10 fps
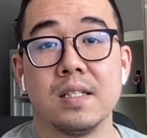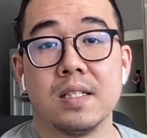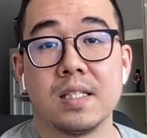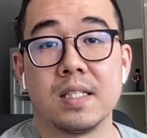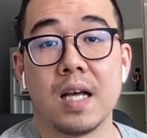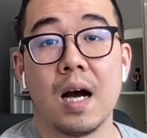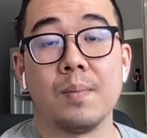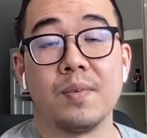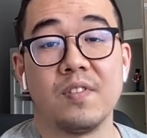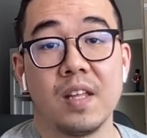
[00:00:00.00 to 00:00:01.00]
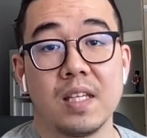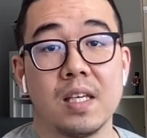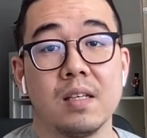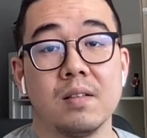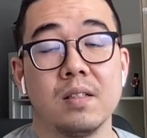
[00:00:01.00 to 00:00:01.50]
stop
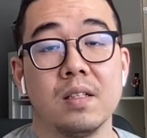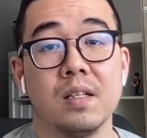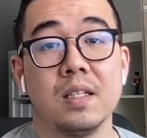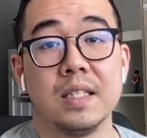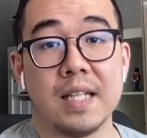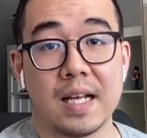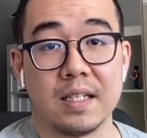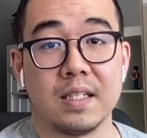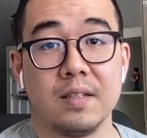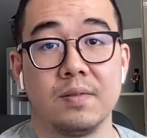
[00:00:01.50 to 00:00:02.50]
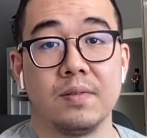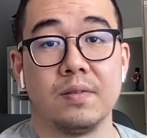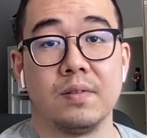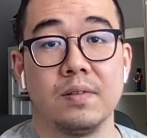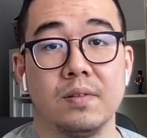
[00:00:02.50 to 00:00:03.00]
thinking negative.
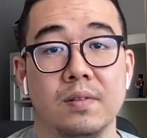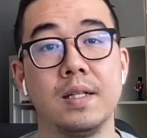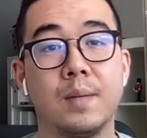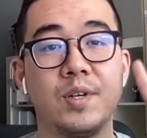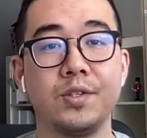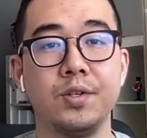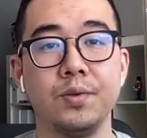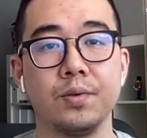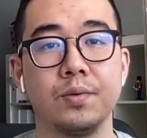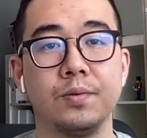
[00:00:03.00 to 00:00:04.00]
Number 2,